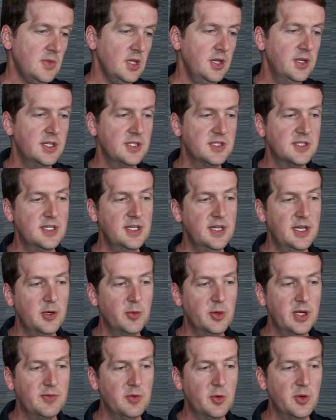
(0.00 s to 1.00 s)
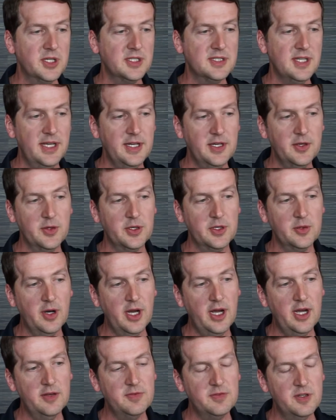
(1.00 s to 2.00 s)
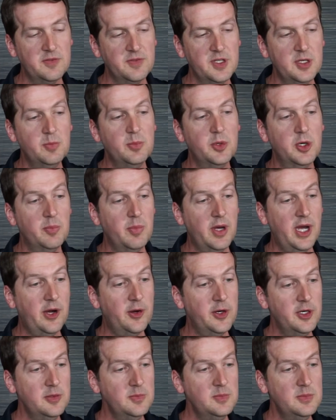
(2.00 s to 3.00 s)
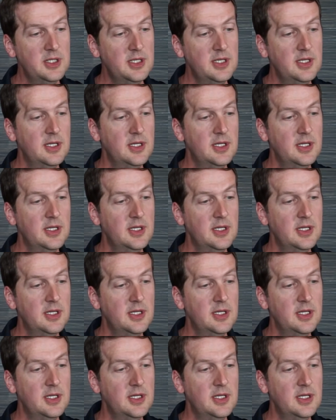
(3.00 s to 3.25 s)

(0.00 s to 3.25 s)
You can see here we have a rectangular graph of input power.